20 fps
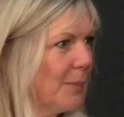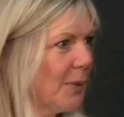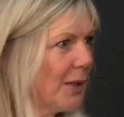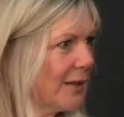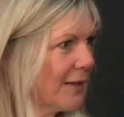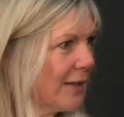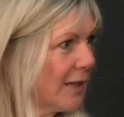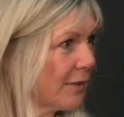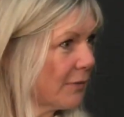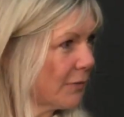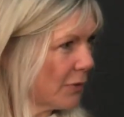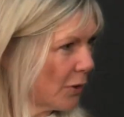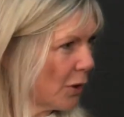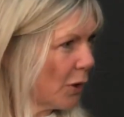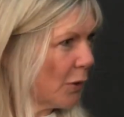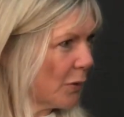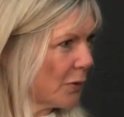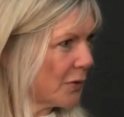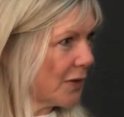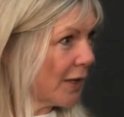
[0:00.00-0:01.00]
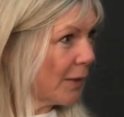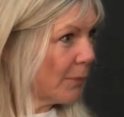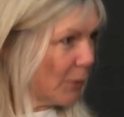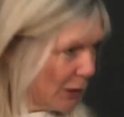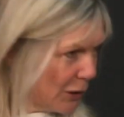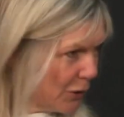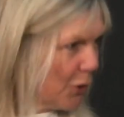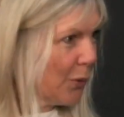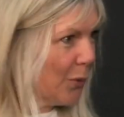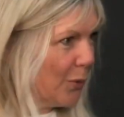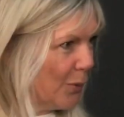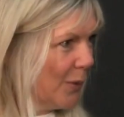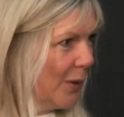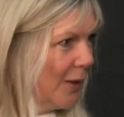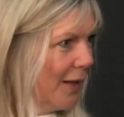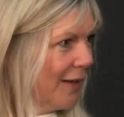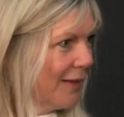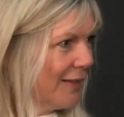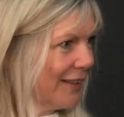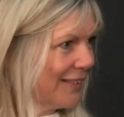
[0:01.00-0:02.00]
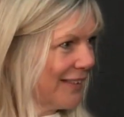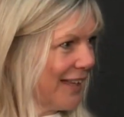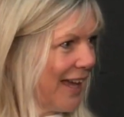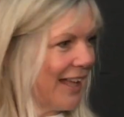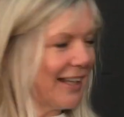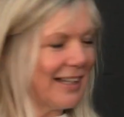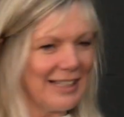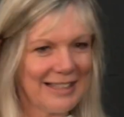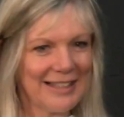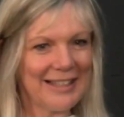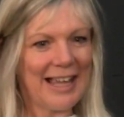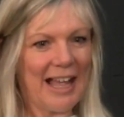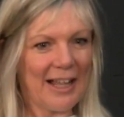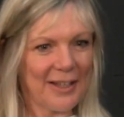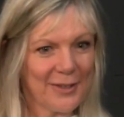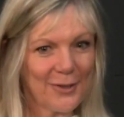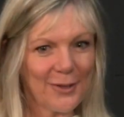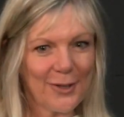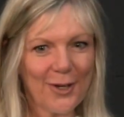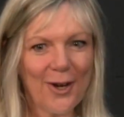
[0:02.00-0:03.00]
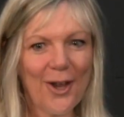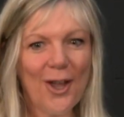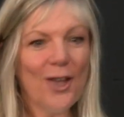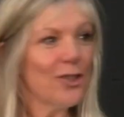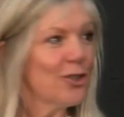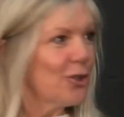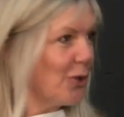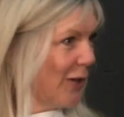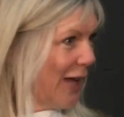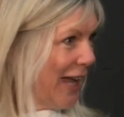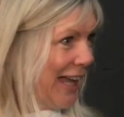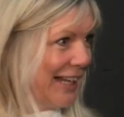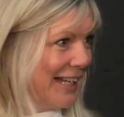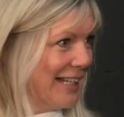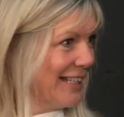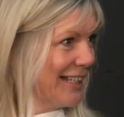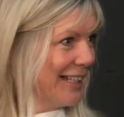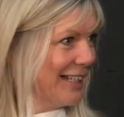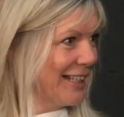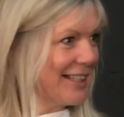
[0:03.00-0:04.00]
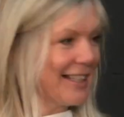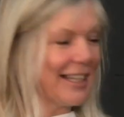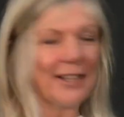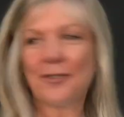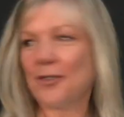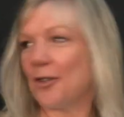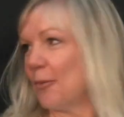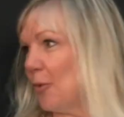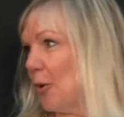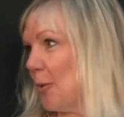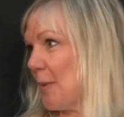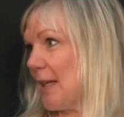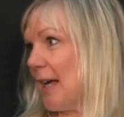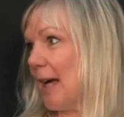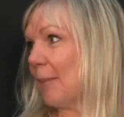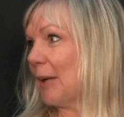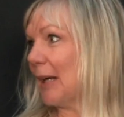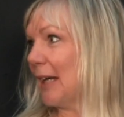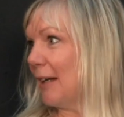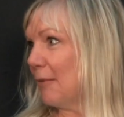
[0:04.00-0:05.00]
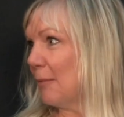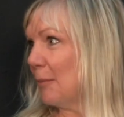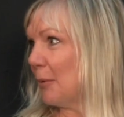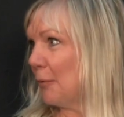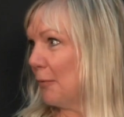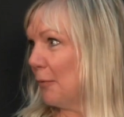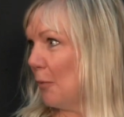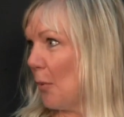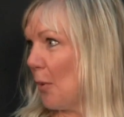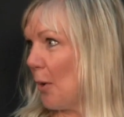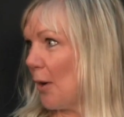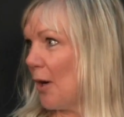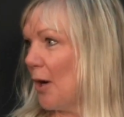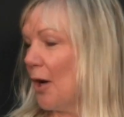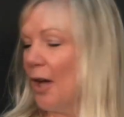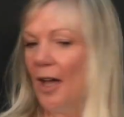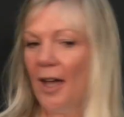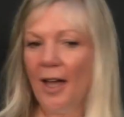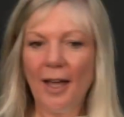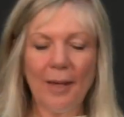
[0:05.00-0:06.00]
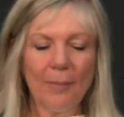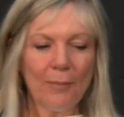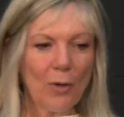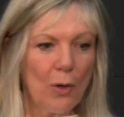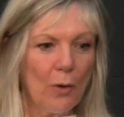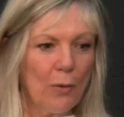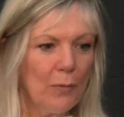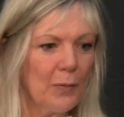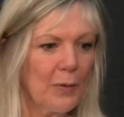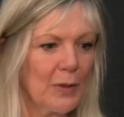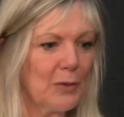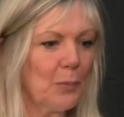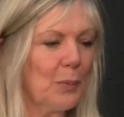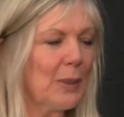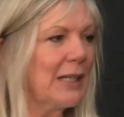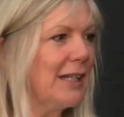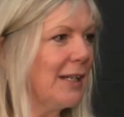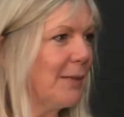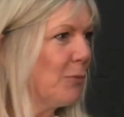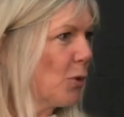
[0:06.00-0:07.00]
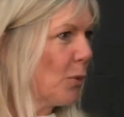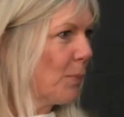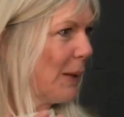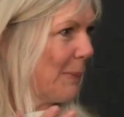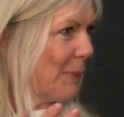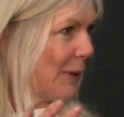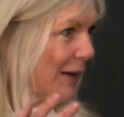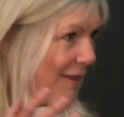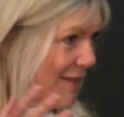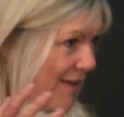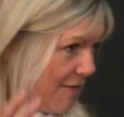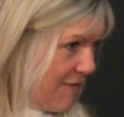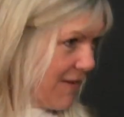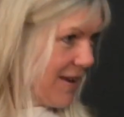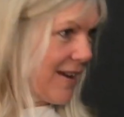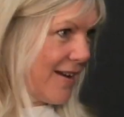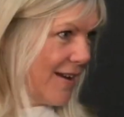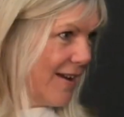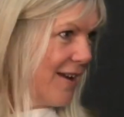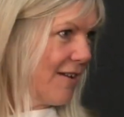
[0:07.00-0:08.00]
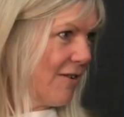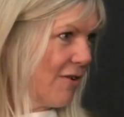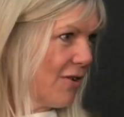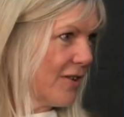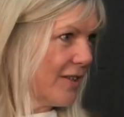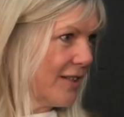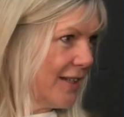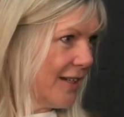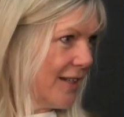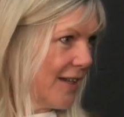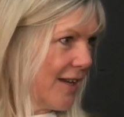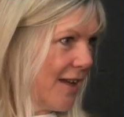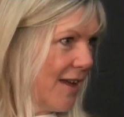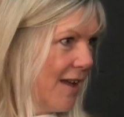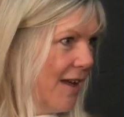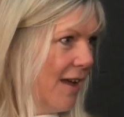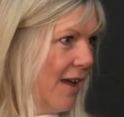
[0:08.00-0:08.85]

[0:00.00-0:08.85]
about that for a long time. We know that that is the answer to any city centre, and what was happening even before COVID. We need more people living in our city,